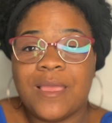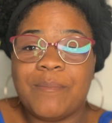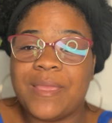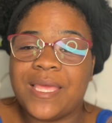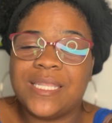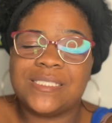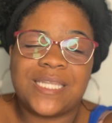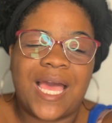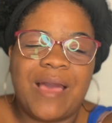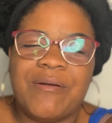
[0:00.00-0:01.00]
Man,
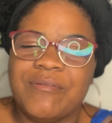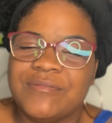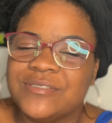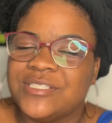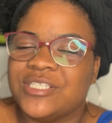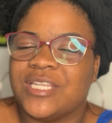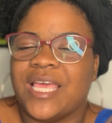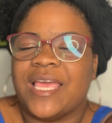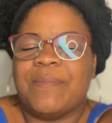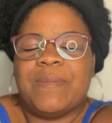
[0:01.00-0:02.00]
listen, I'll
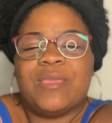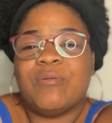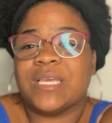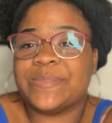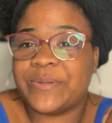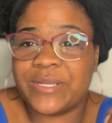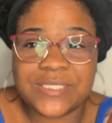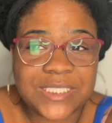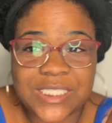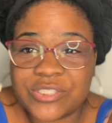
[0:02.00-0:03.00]
make you
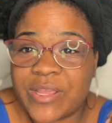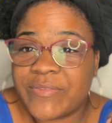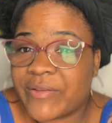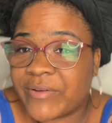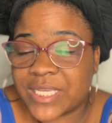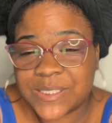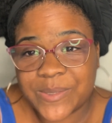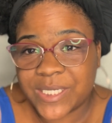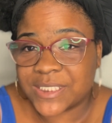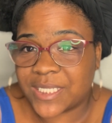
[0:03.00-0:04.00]
experience things that you have never
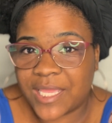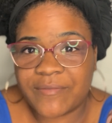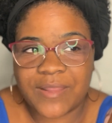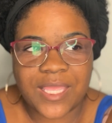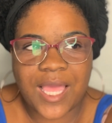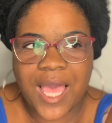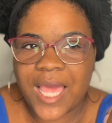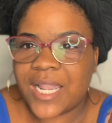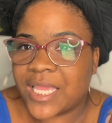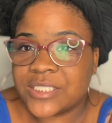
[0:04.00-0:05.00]
experienced in life. Like,
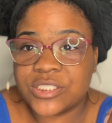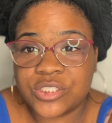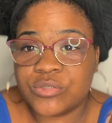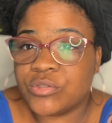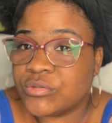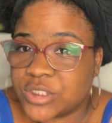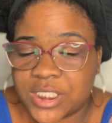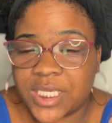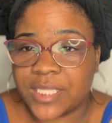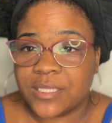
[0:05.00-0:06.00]
I like to do new
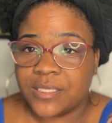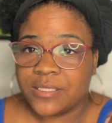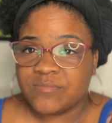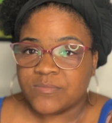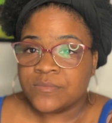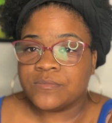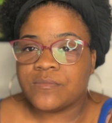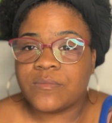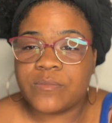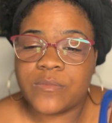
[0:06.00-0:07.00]
shit.
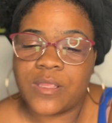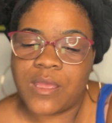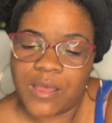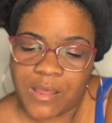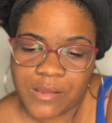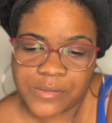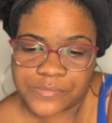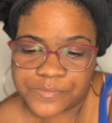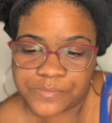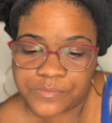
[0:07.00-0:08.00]

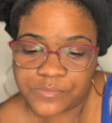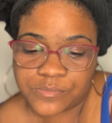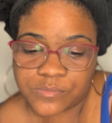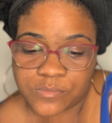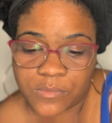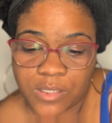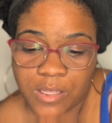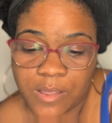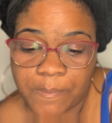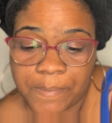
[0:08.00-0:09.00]

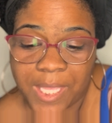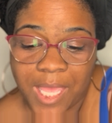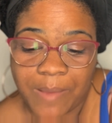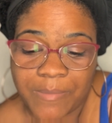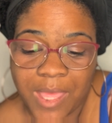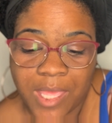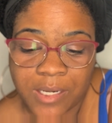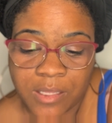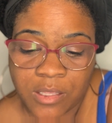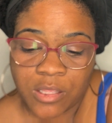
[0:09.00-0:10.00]
But I'm not
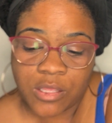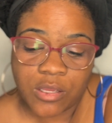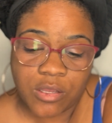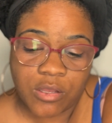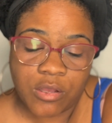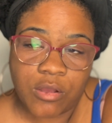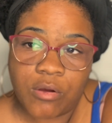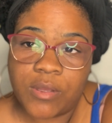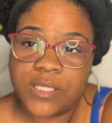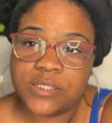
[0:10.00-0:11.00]

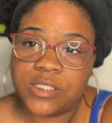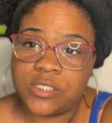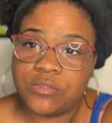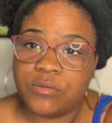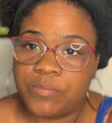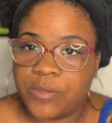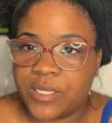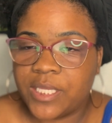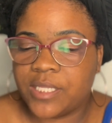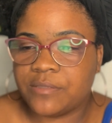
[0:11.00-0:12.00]
going to
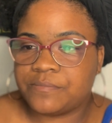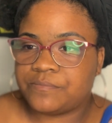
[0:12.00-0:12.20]
put